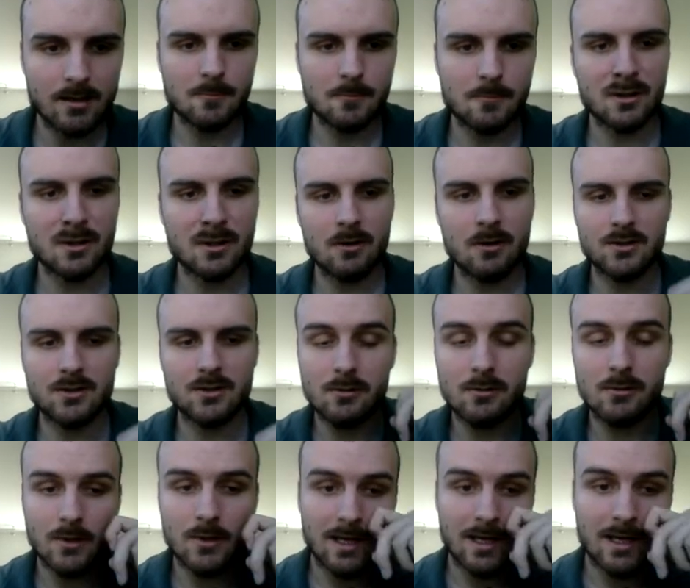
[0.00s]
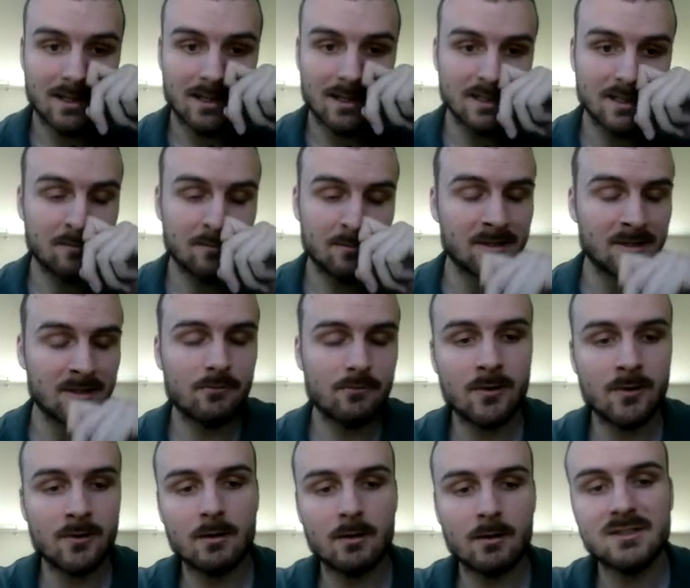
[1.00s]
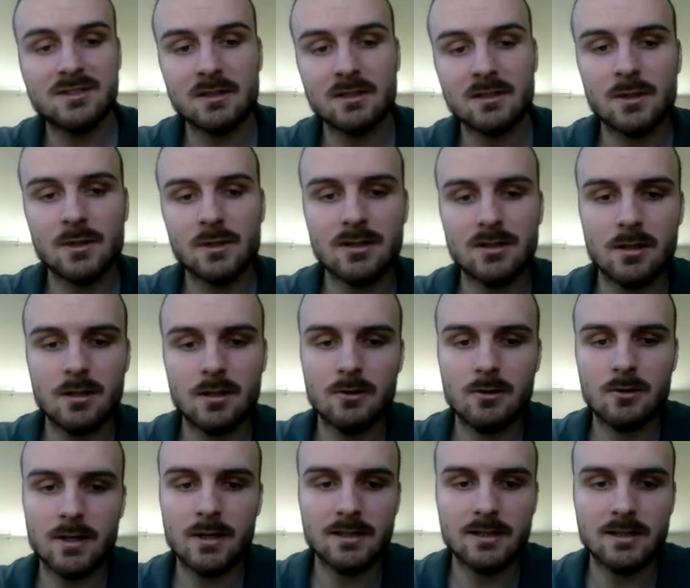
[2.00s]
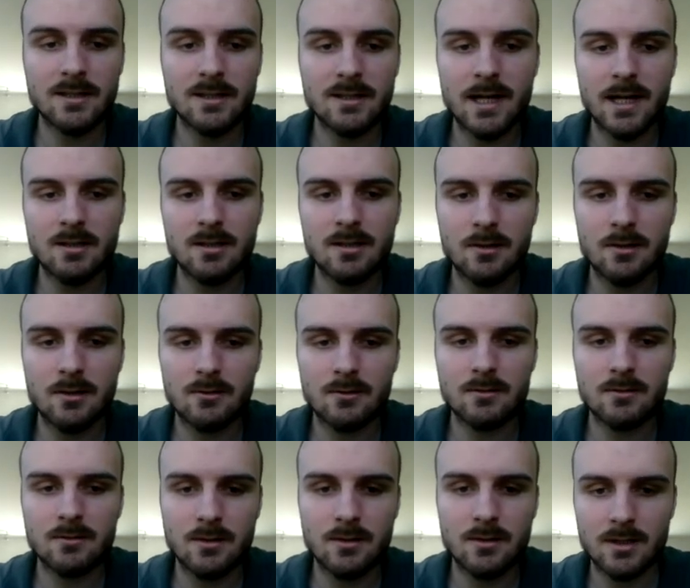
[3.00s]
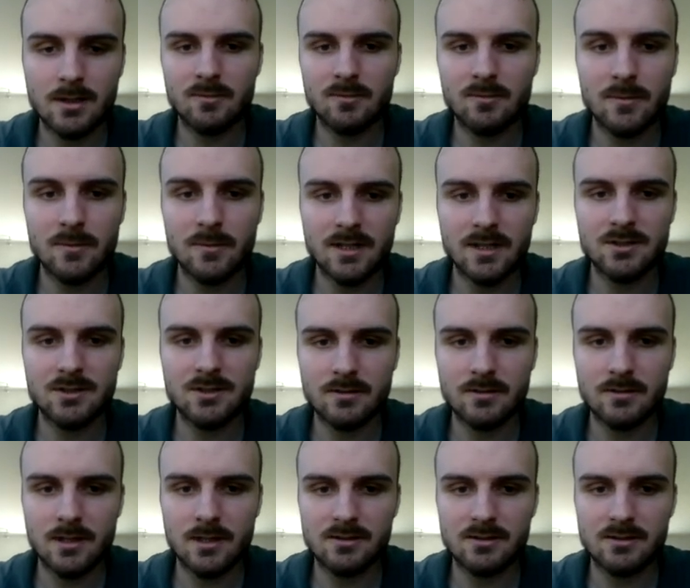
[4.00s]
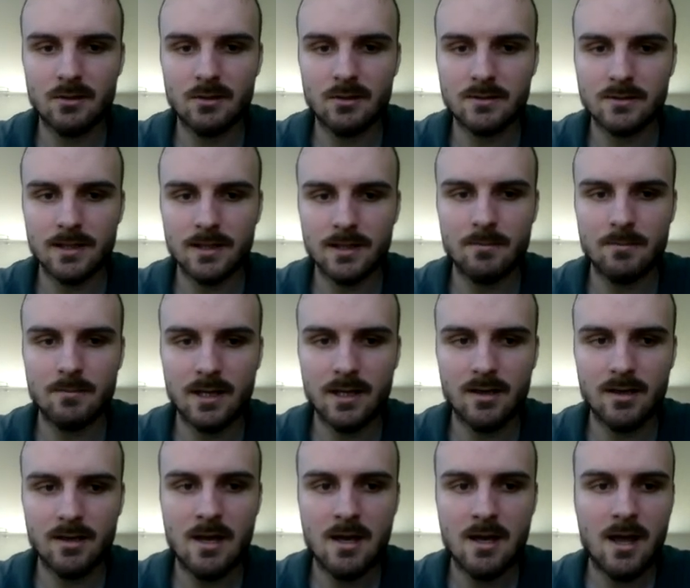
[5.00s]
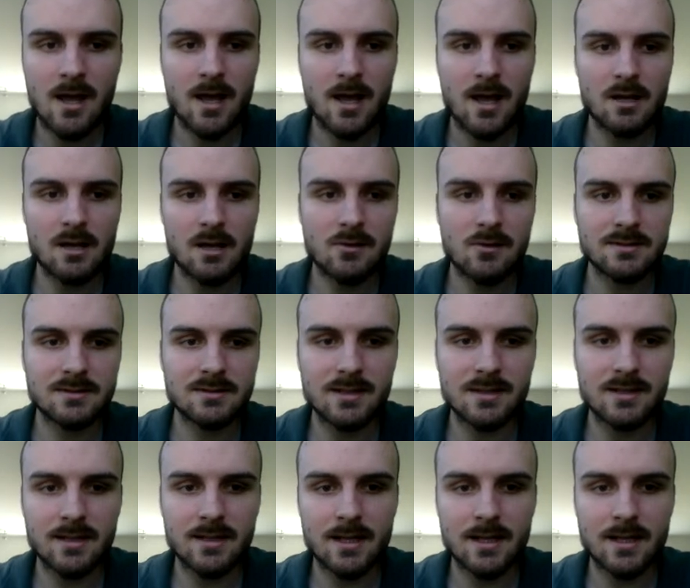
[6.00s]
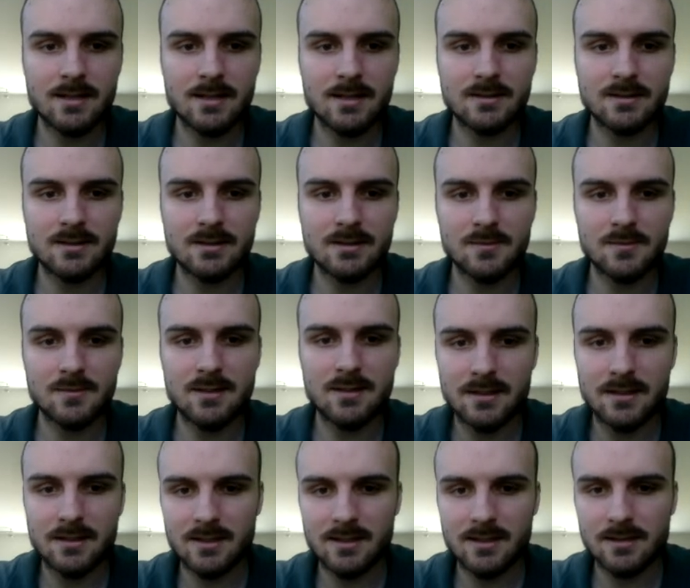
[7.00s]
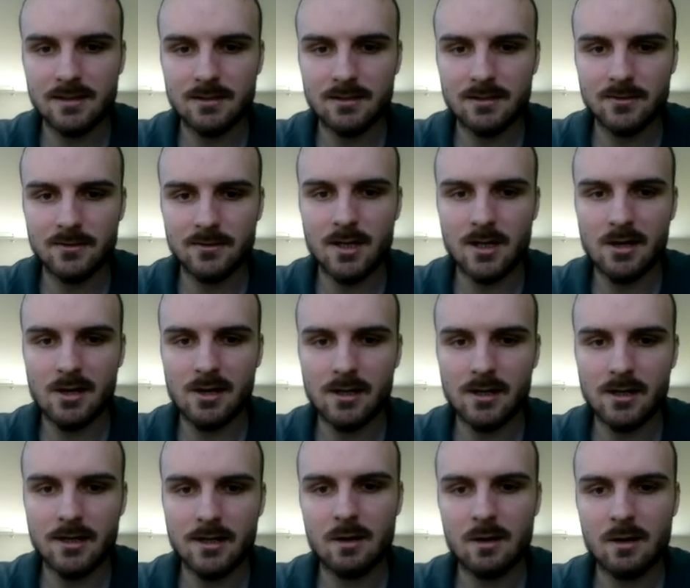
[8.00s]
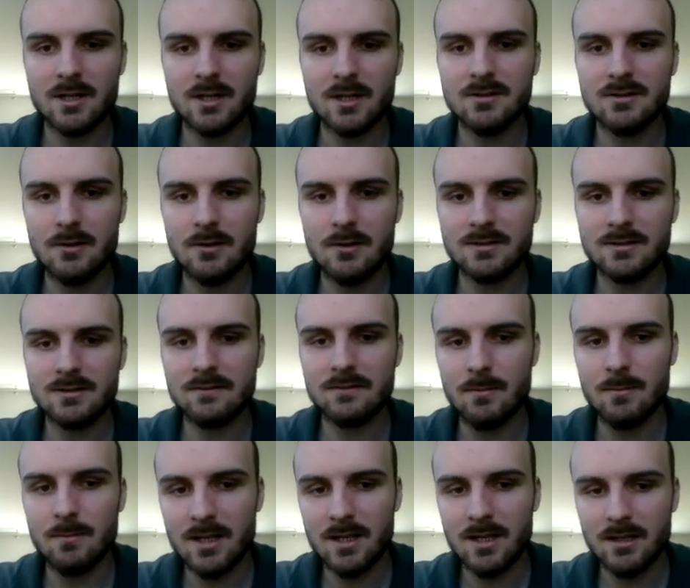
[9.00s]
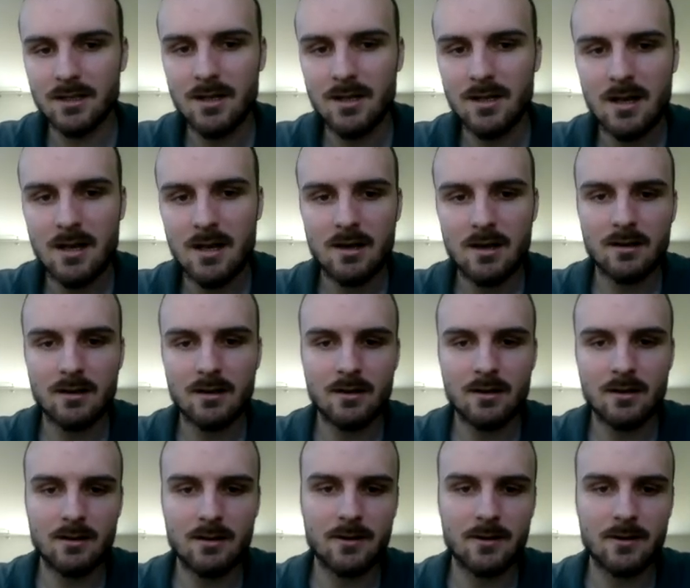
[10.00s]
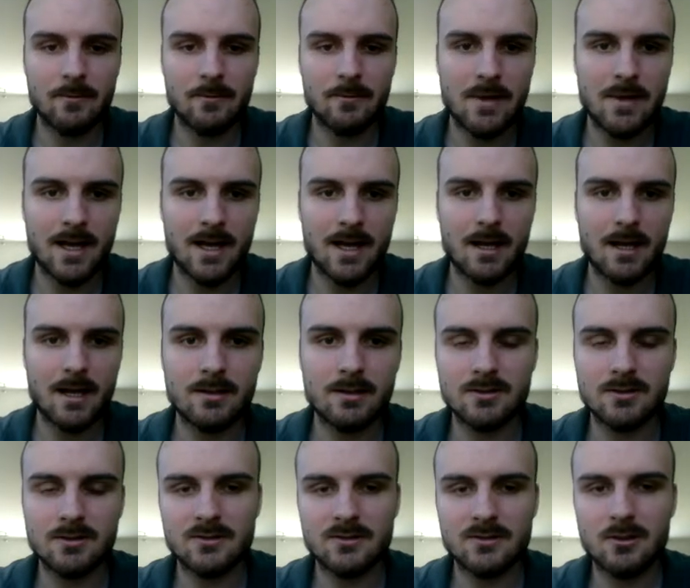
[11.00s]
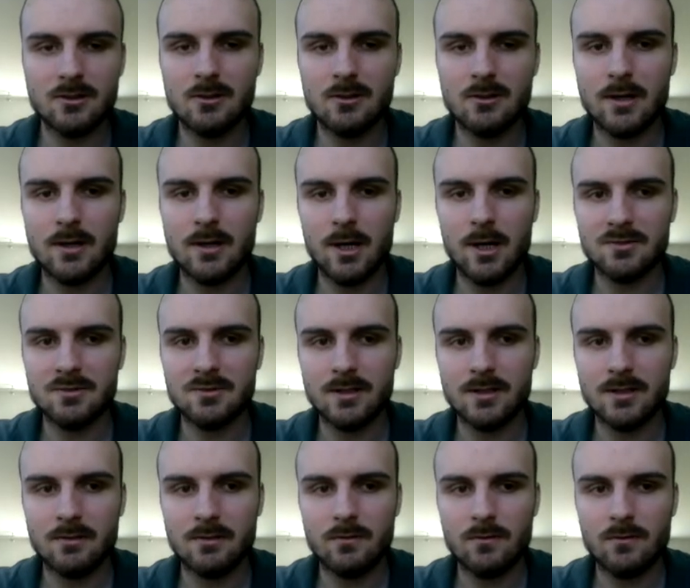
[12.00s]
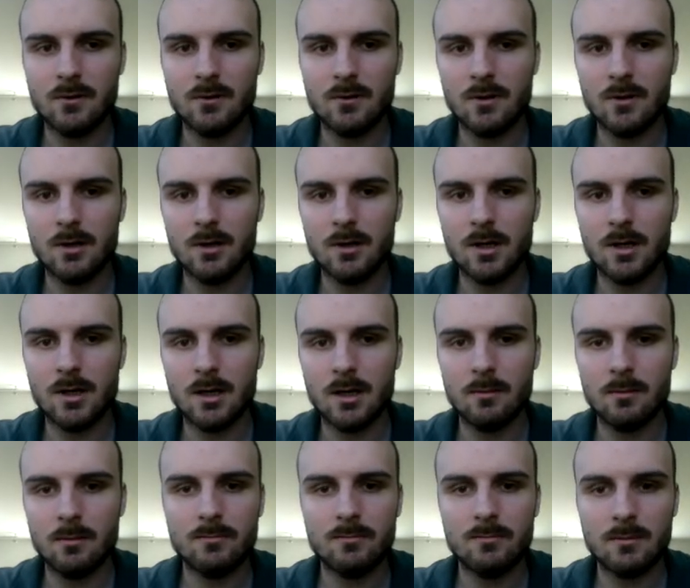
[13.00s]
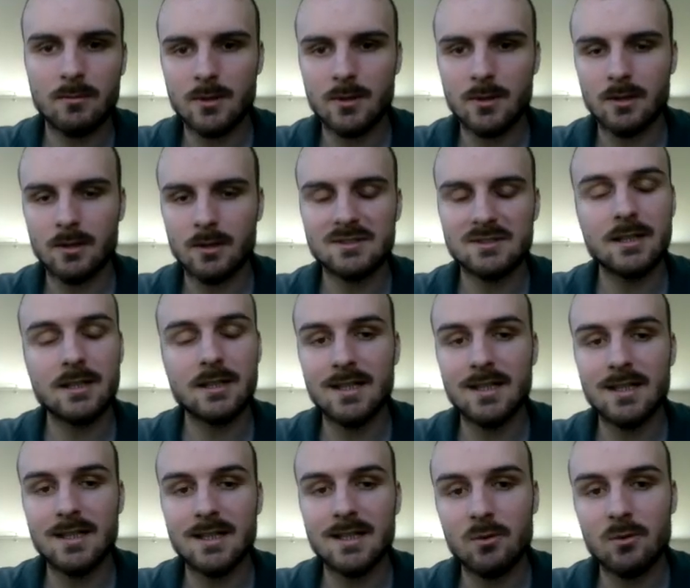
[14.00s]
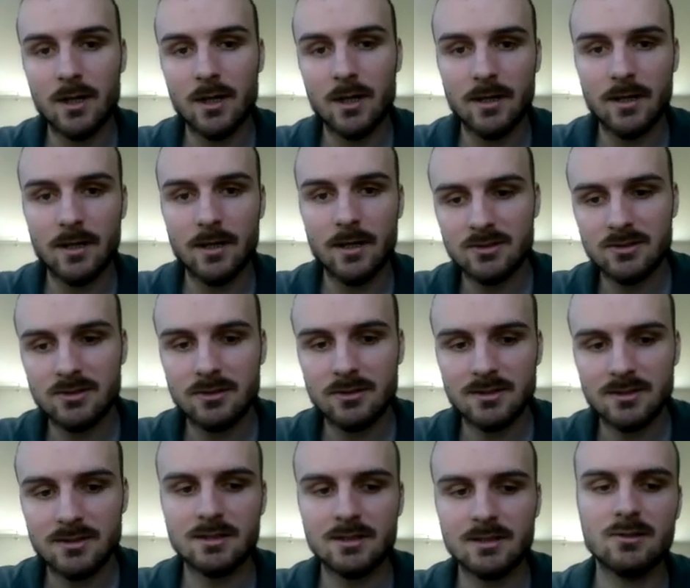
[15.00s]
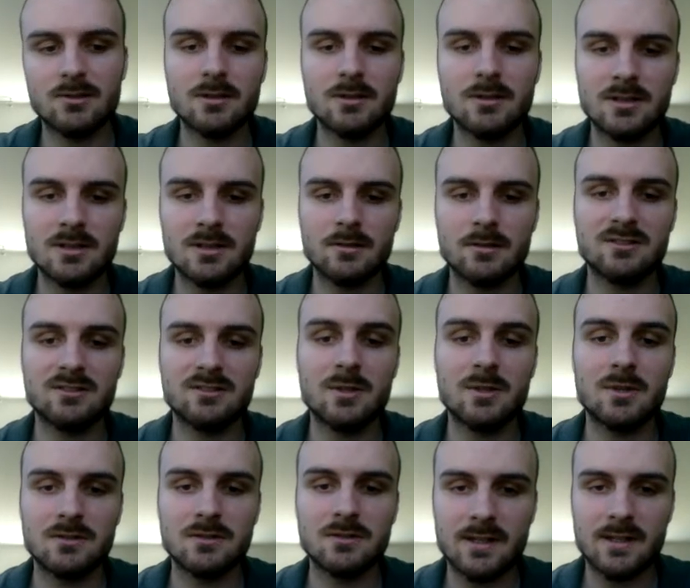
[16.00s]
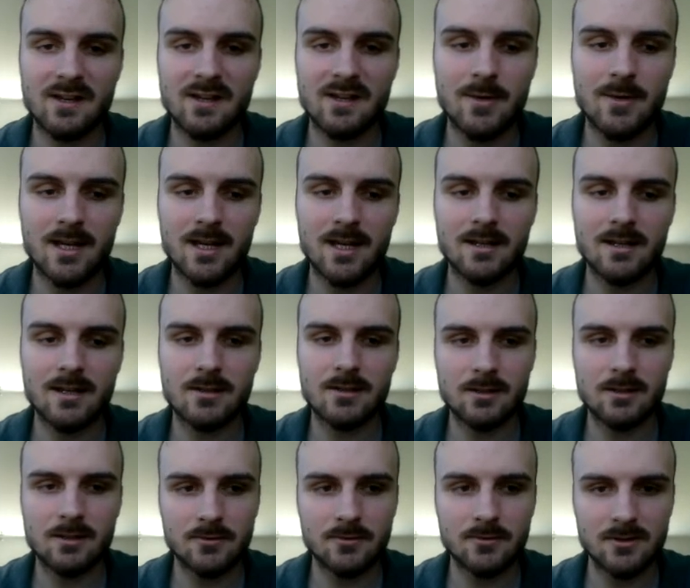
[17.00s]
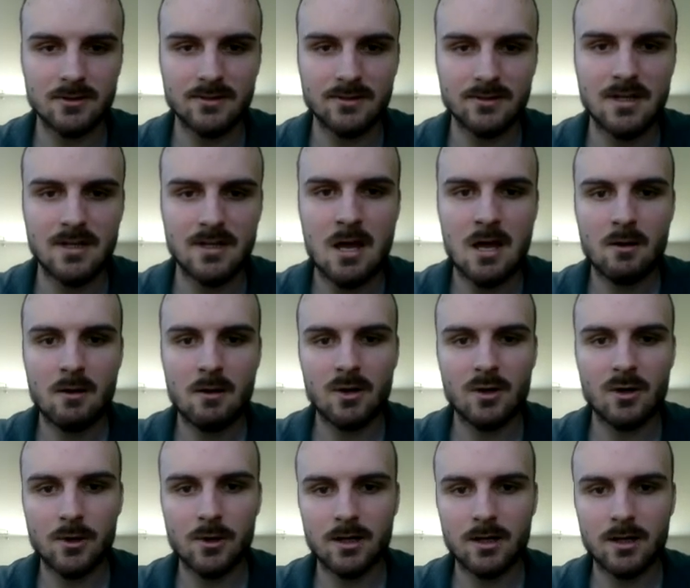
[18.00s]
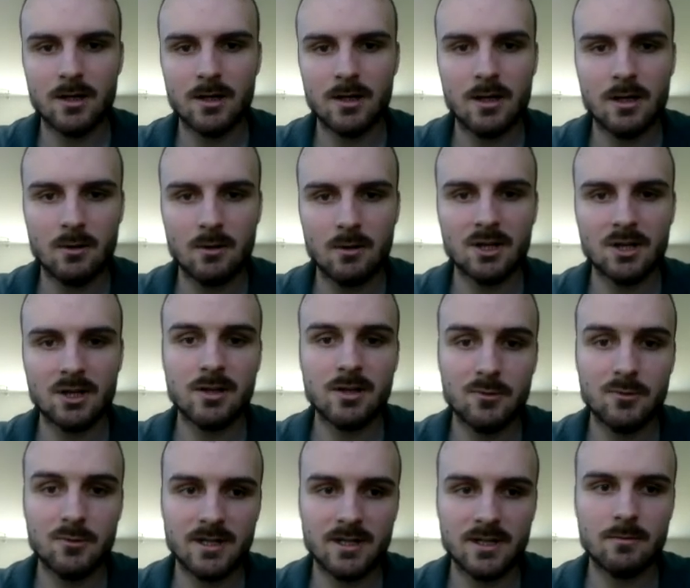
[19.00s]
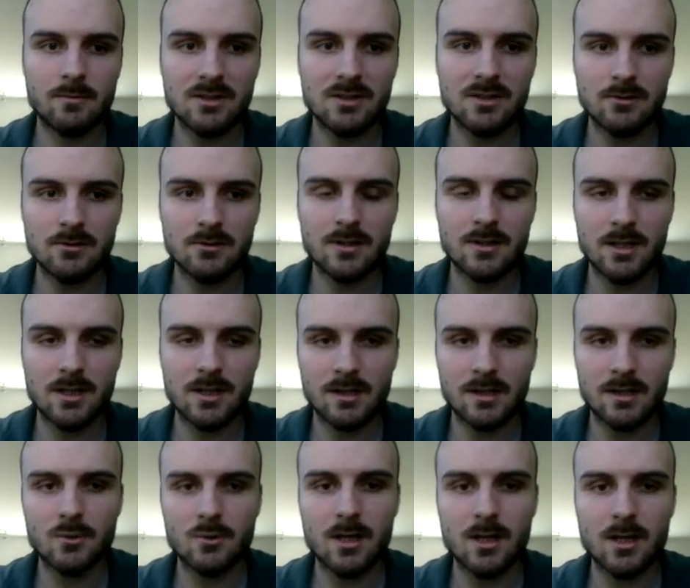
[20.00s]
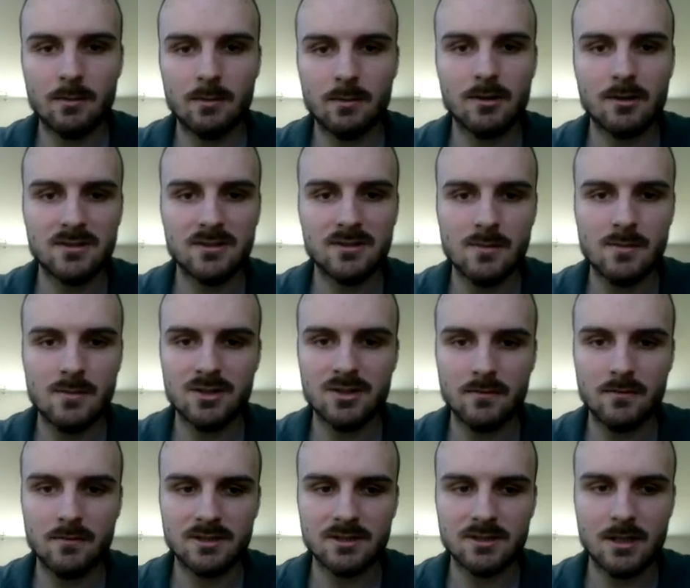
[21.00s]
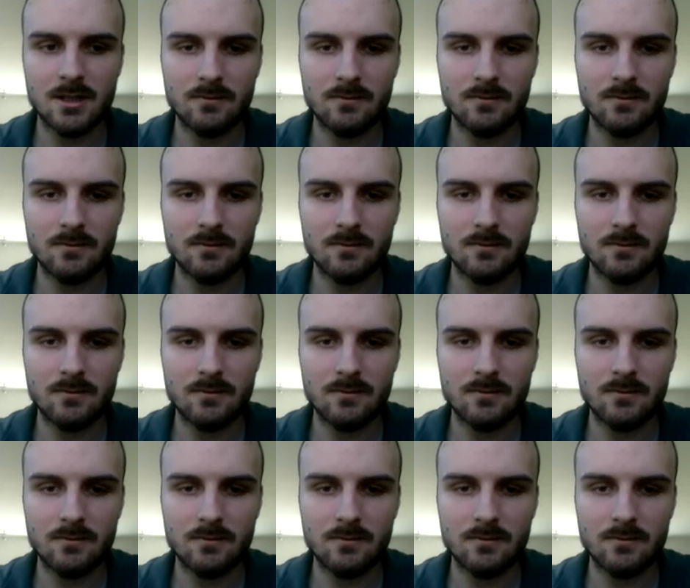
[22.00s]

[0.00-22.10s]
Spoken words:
go to a assignment from 6 months ago, a tic-tac-toe implementation that the students had to make. And you can see that there's some statistics regarding how many students have submitted, and also an option for seeing exactly what another student sees, so you can see all the submissions that they've made and their results. But we're actually going to pretend to be a student here, and we're going to upload a submission of